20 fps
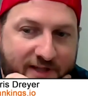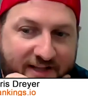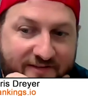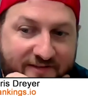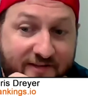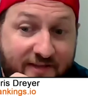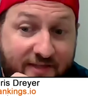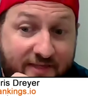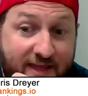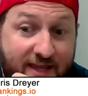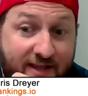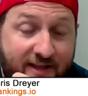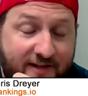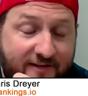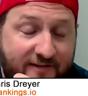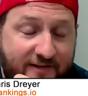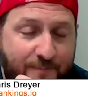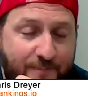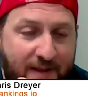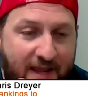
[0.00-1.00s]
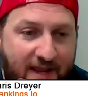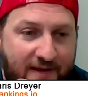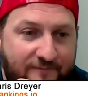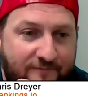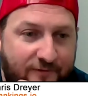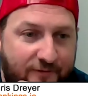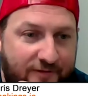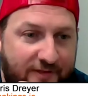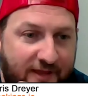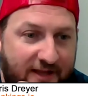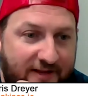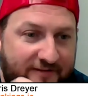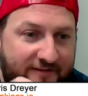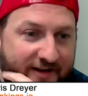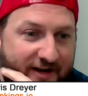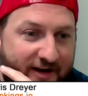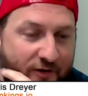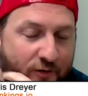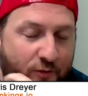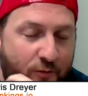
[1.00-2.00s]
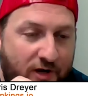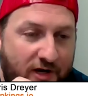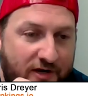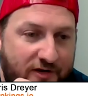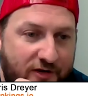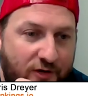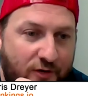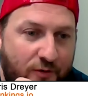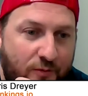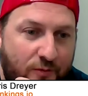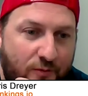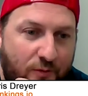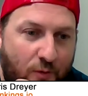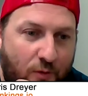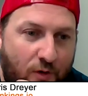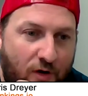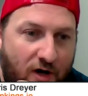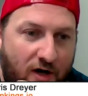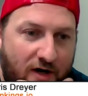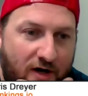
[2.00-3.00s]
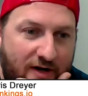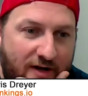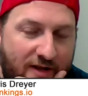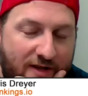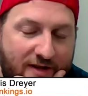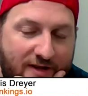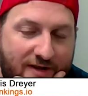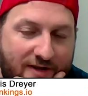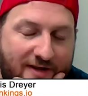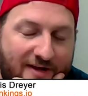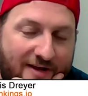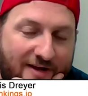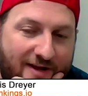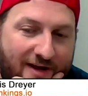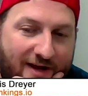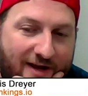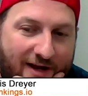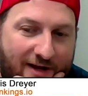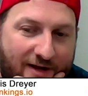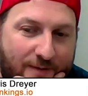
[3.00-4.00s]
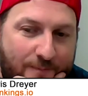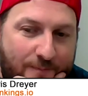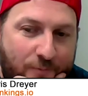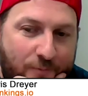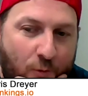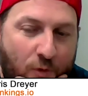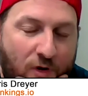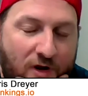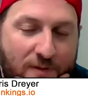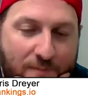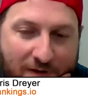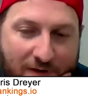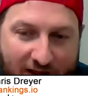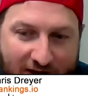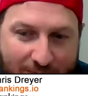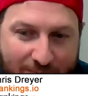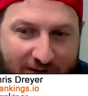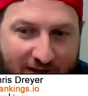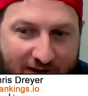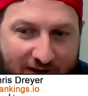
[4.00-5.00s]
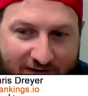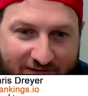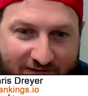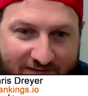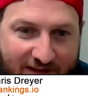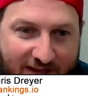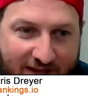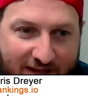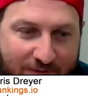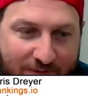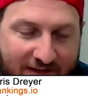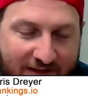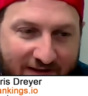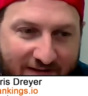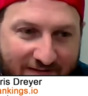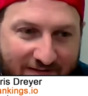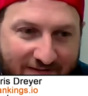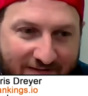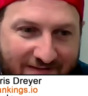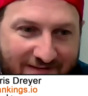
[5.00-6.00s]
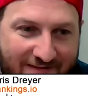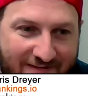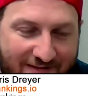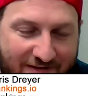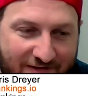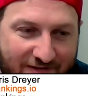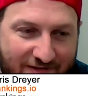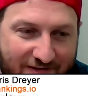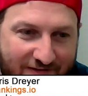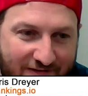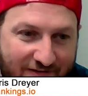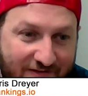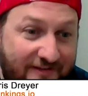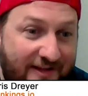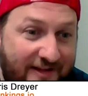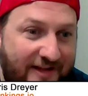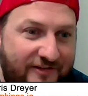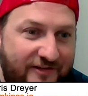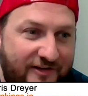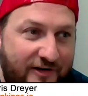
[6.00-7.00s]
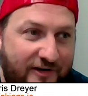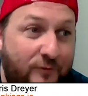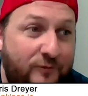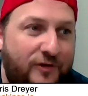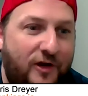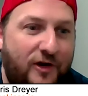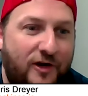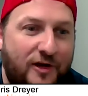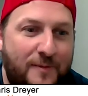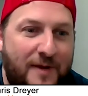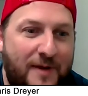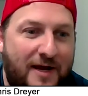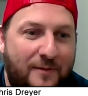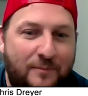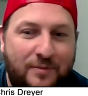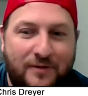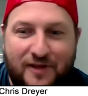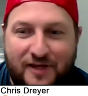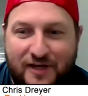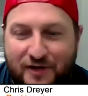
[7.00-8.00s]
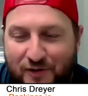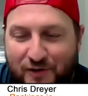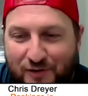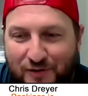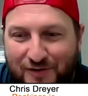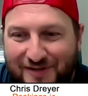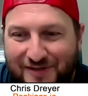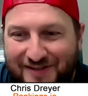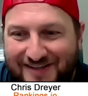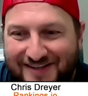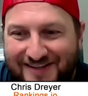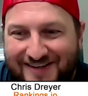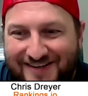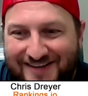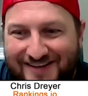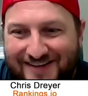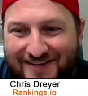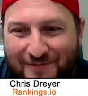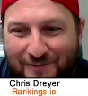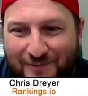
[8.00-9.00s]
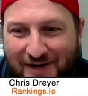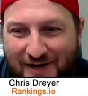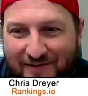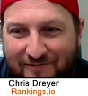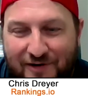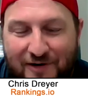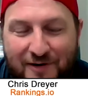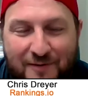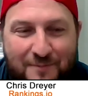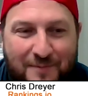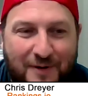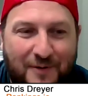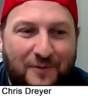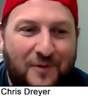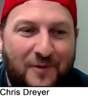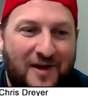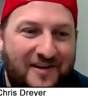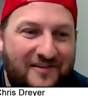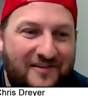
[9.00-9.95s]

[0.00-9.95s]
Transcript: it's the thing, it's the painful things that I don't want to do. Or um, one of mine, I'm not going to say because there's there's things you don't talk about, political, whatever. But one